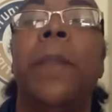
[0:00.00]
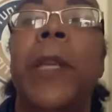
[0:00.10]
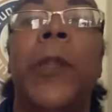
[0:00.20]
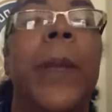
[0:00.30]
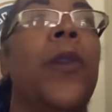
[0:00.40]
for
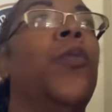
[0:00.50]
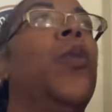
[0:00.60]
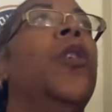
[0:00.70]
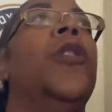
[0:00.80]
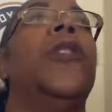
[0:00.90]
misspelled
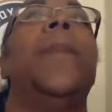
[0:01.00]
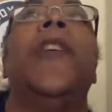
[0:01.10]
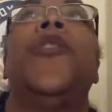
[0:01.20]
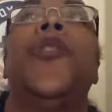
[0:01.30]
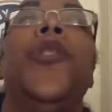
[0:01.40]
words.
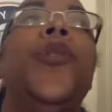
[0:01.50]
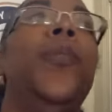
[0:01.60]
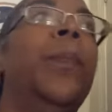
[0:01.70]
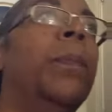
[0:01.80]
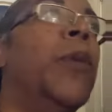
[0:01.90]
Make sure
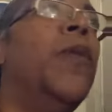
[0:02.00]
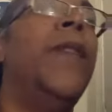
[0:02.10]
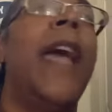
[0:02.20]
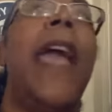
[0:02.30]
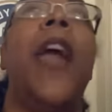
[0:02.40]
you
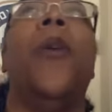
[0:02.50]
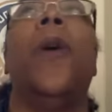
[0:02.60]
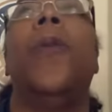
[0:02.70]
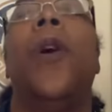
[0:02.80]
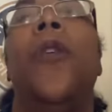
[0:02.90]
move the
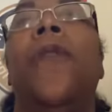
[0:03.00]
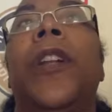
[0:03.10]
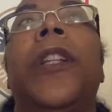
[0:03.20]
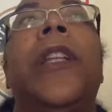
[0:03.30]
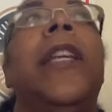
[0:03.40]
arrow
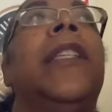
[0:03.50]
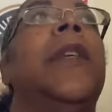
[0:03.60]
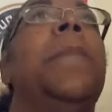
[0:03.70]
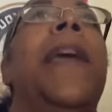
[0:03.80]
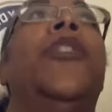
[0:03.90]
over the links
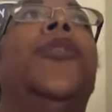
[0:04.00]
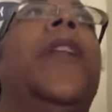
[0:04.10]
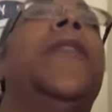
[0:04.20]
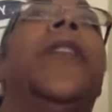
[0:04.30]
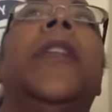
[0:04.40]
and make sure
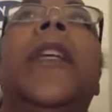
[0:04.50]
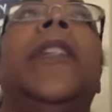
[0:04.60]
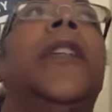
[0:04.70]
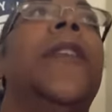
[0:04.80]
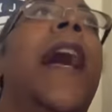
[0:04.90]
that the
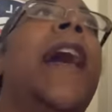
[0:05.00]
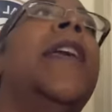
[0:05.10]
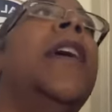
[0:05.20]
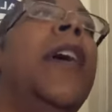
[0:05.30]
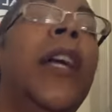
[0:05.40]
links are
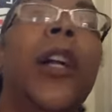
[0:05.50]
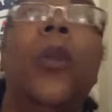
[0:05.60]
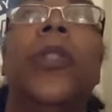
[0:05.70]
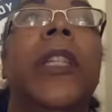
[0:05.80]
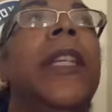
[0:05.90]
not
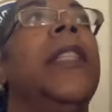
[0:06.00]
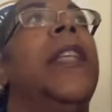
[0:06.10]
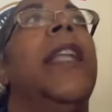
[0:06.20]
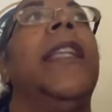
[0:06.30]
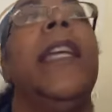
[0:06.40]
ghost links
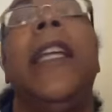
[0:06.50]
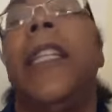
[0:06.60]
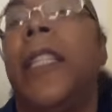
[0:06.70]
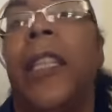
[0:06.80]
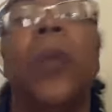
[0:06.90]
that lead
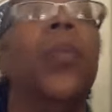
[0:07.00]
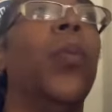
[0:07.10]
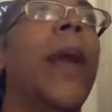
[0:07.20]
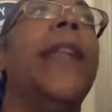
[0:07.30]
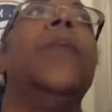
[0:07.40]
to
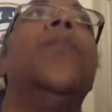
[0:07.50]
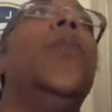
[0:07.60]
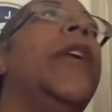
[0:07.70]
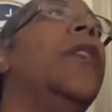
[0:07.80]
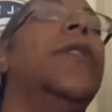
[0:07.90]
some random
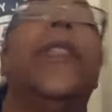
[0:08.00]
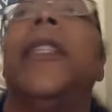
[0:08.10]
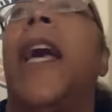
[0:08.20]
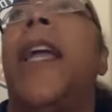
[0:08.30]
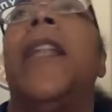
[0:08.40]
weird
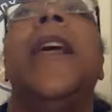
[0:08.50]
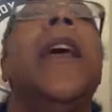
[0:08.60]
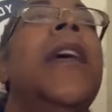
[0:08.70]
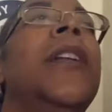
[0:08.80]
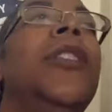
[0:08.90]
site.
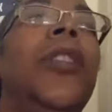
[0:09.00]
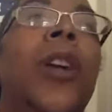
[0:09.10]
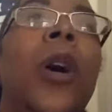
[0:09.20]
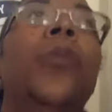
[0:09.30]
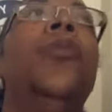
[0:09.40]

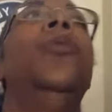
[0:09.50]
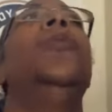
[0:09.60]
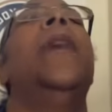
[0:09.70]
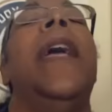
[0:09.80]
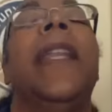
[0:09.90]
Go
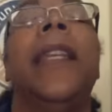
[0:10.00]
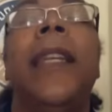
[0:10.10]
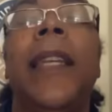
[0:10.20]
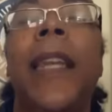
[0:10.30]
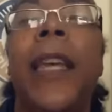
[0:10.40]
through
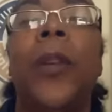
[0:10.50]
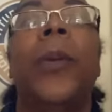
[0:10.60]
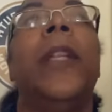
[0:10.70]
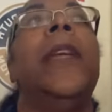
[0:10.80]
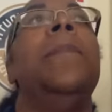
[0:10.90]
and
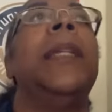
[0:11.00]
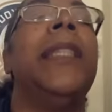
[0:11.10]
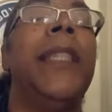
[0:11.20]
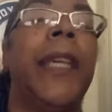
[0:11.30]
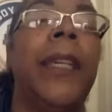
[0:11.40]
literally
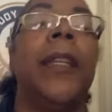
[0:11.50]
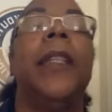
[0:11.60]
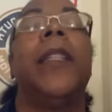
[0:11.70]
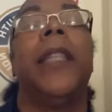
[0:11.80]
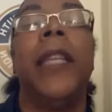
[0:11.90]

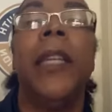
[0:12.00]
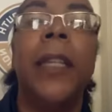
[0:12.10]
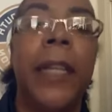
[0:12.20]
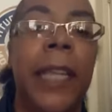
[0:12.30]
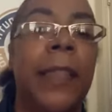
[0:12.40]
meticulously
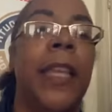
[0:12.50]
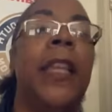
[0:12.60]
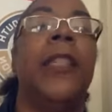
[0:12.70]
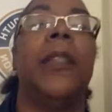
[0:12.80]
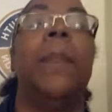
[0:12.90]
look at
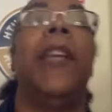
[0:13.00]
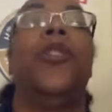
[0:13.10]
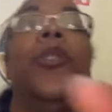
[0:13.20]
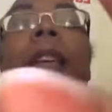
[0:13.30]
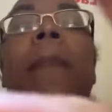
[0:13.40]
things to make sure